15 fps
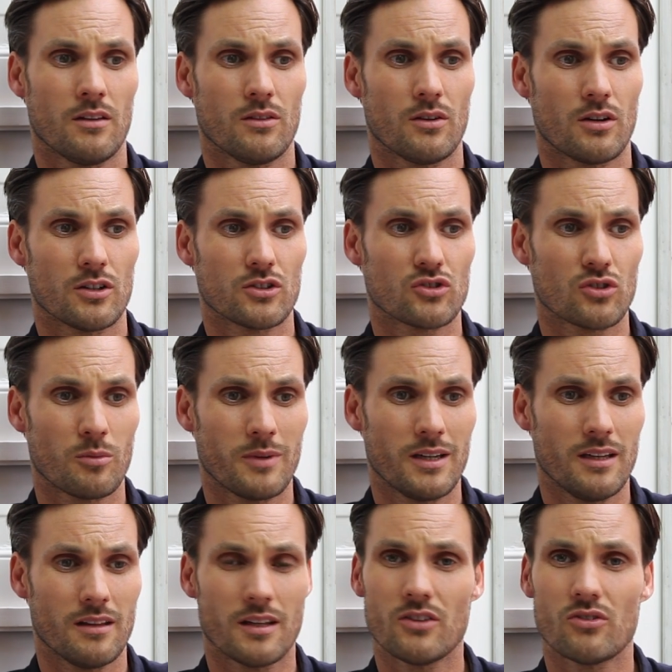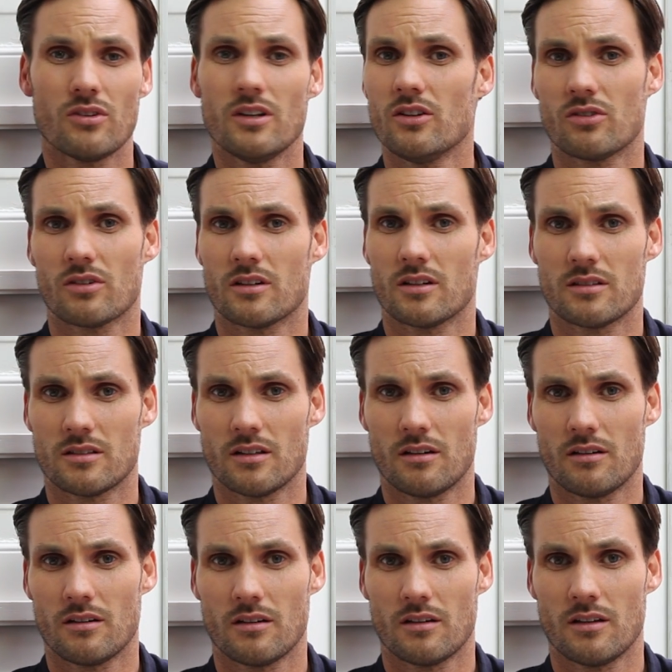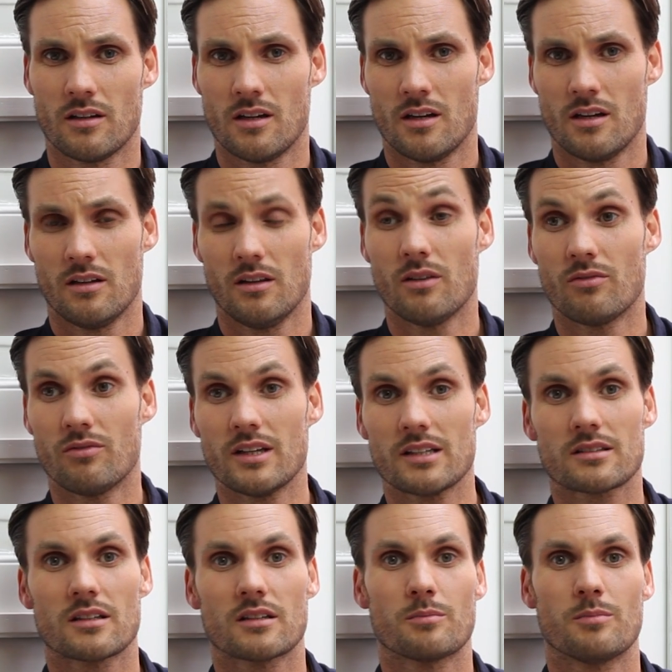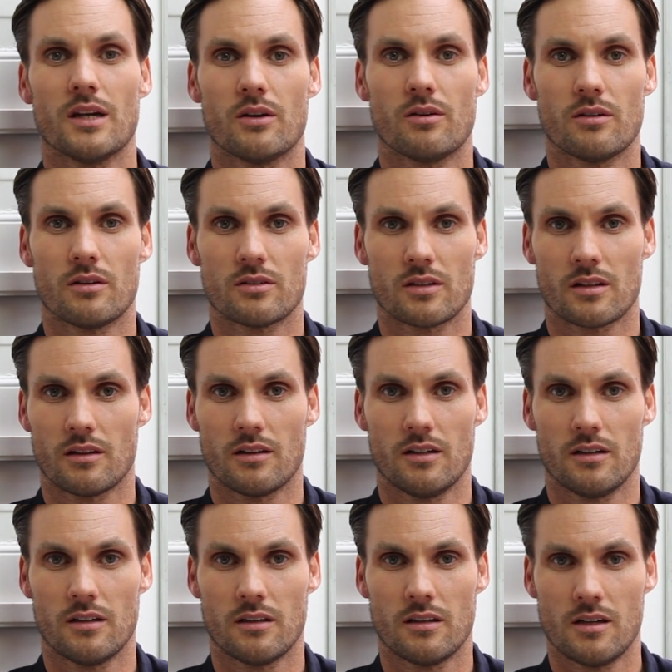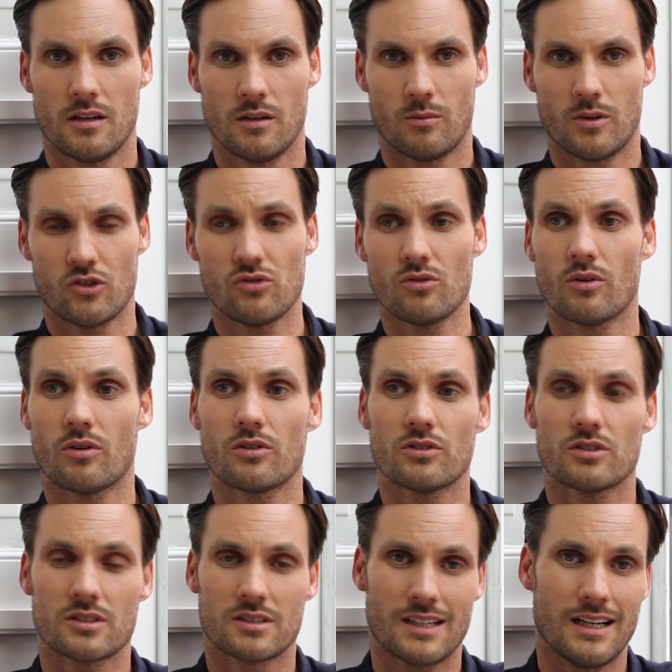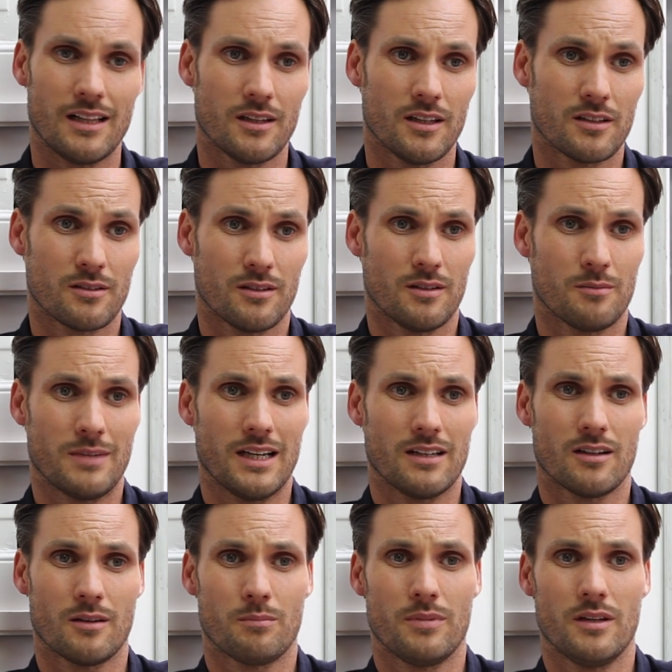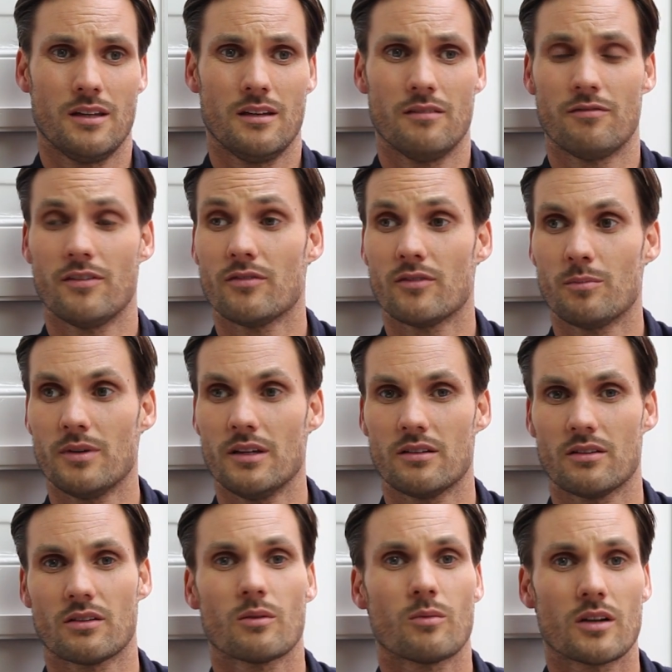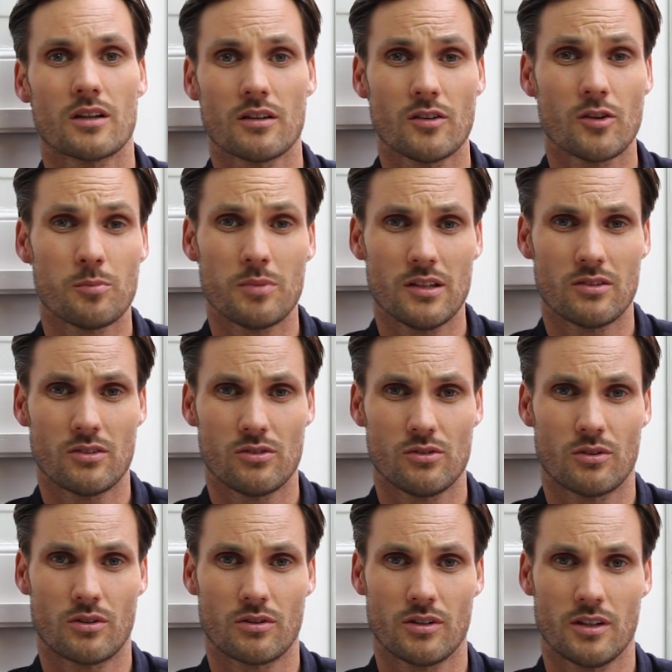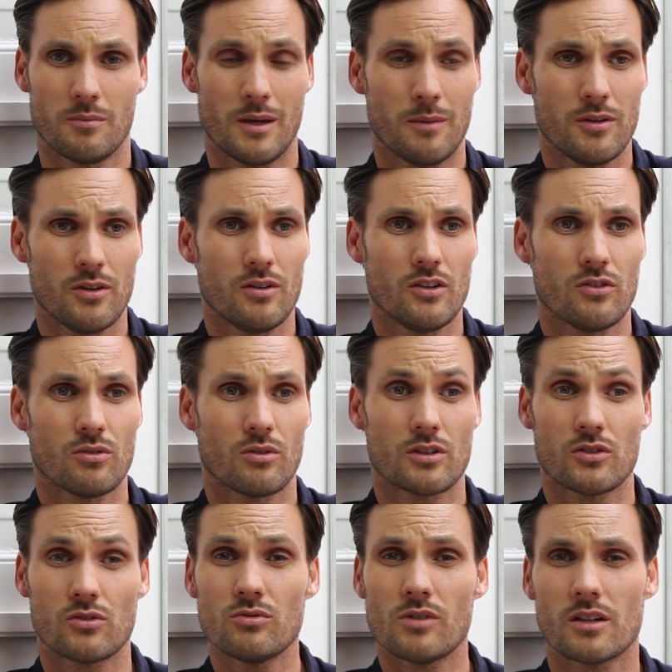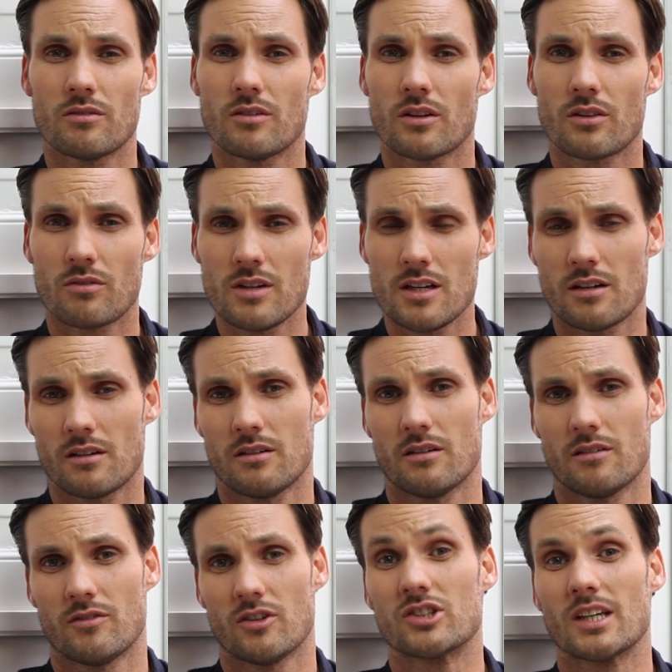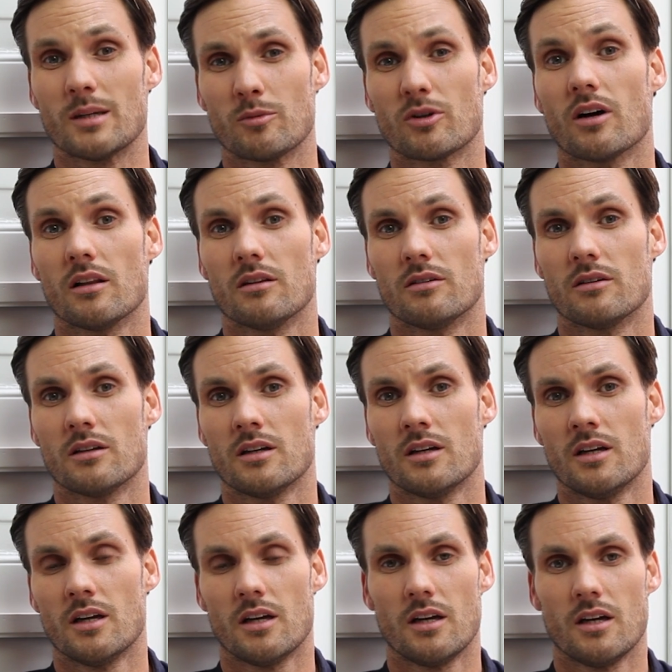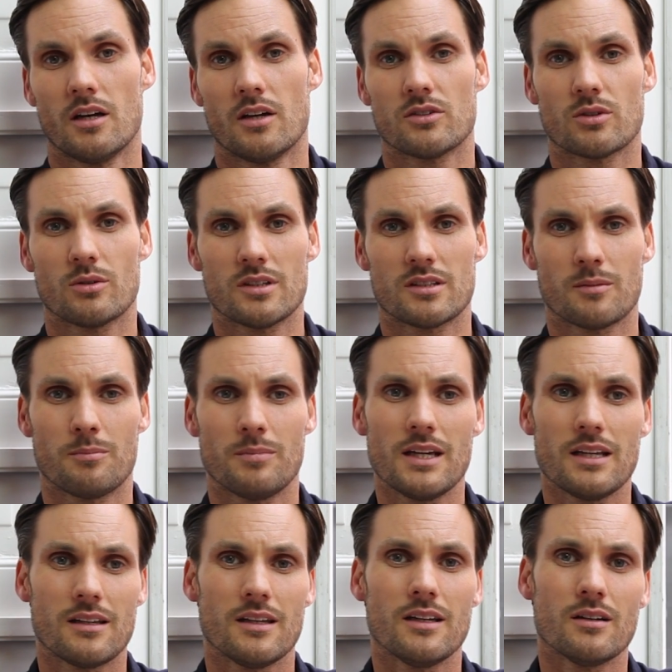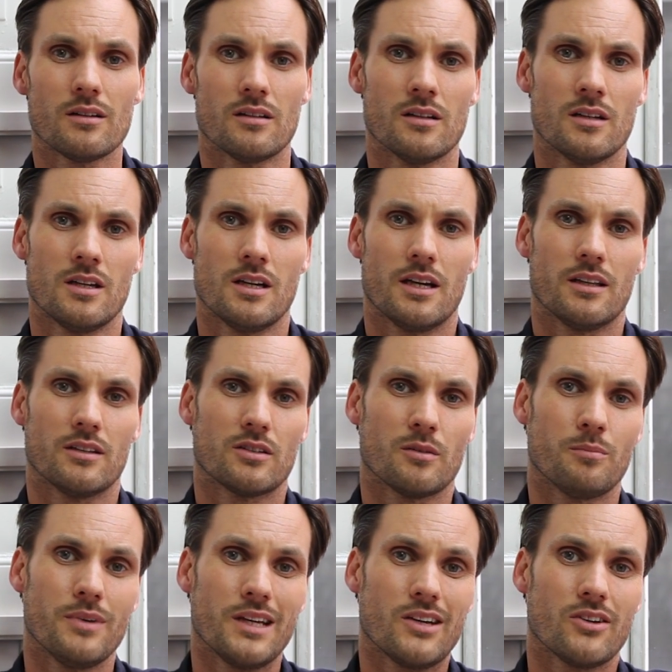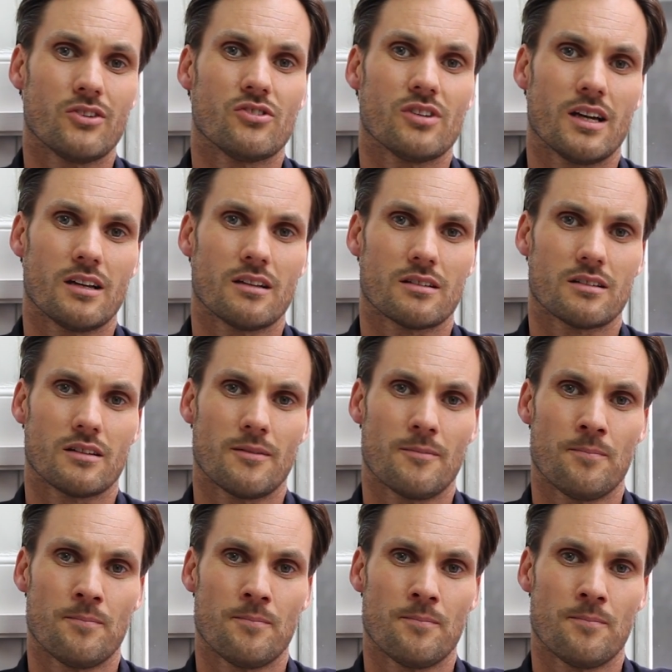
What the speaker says: there are so many things you need to consider. The risk is bigger suddenly. Once you order a style, it might not be 50 pieces or 100 pieces you're ordering. Maybe you need to order 200 or 300 of the same color. So it's a big deal, and it's a bigger chance